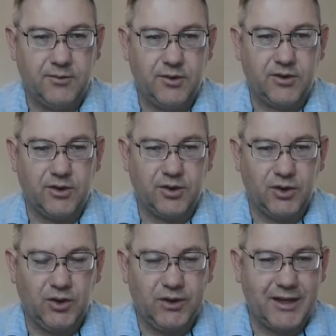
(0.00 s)
We're going to
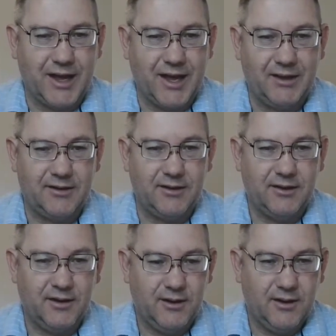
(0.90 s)
look at
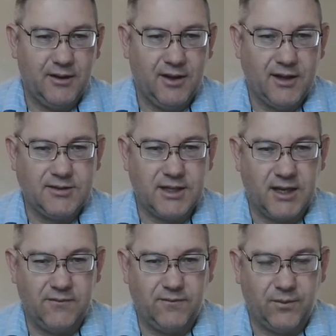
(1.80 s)
a
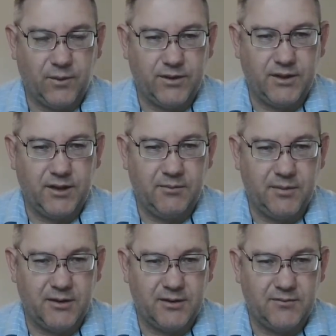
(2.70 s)
1040
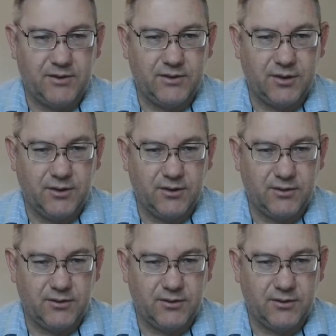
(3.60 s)
amended return.